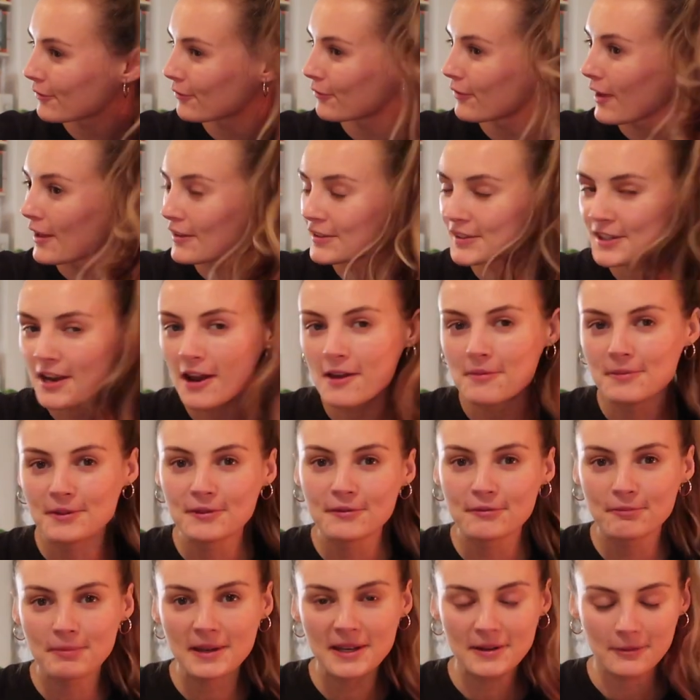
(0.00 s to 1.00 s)
first time
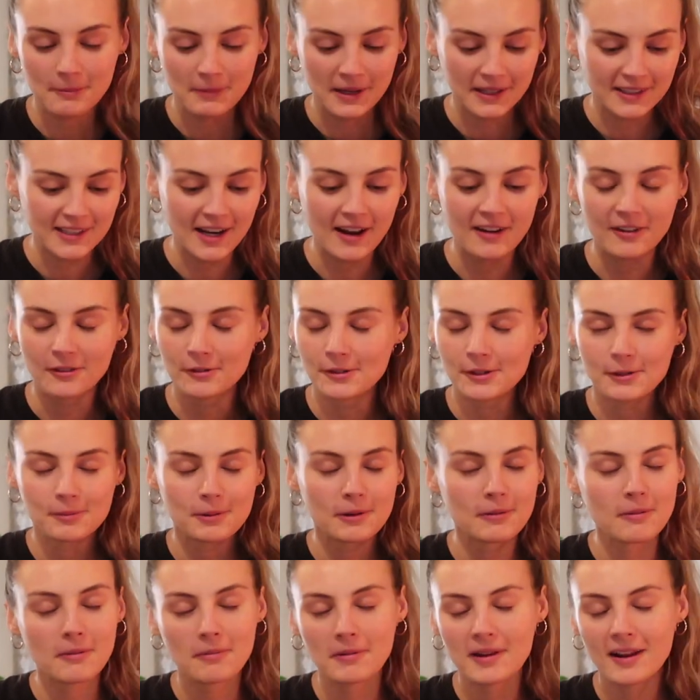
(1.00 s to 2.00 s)
you've been on my channel, you're
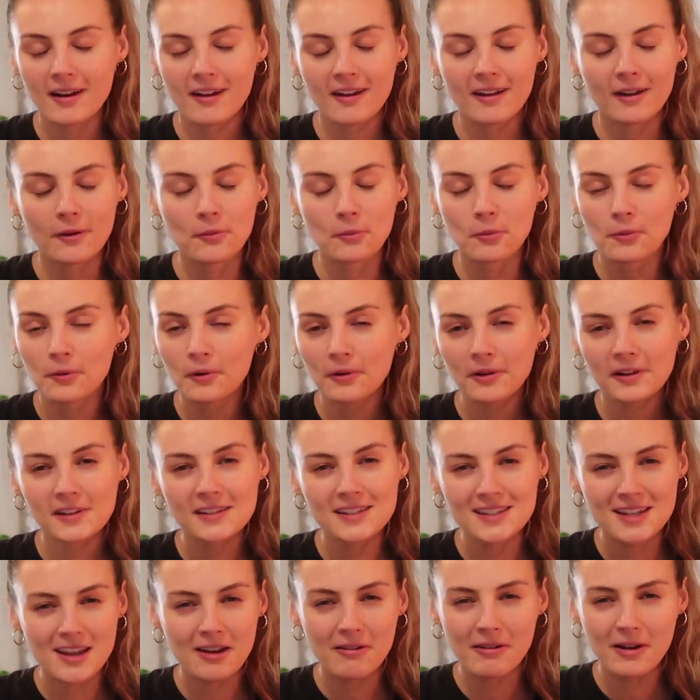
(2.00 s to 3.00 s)
probably like, what
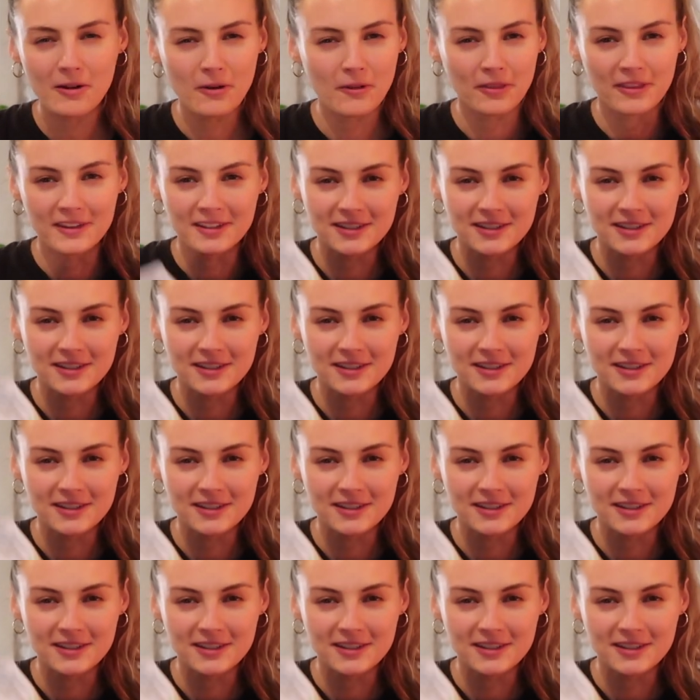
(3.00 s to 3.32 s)
is going on?